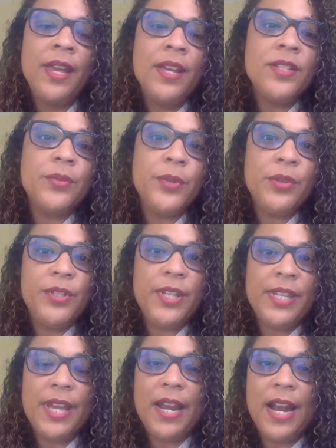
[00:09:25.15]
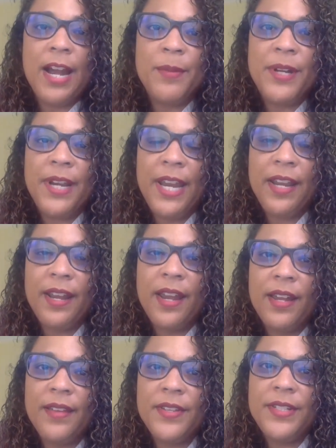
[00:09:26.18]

So when you see that happening and